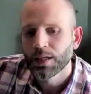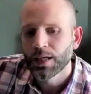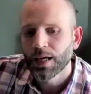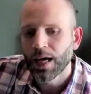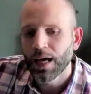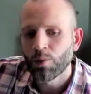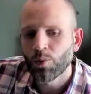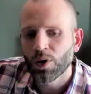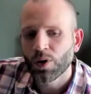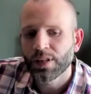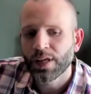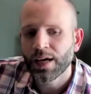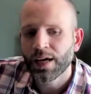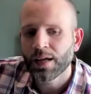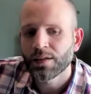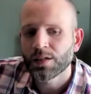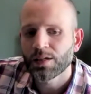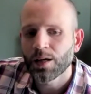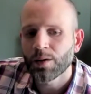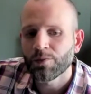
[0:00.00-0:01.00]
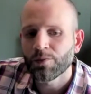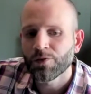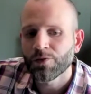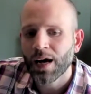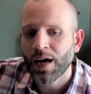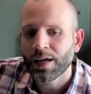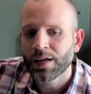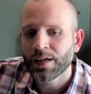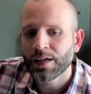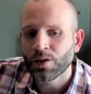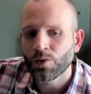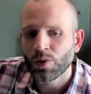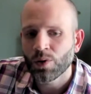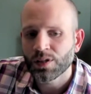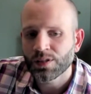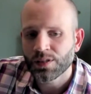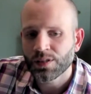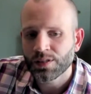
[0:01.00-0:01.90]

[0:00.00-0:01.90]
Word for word: And what they ended up finding was,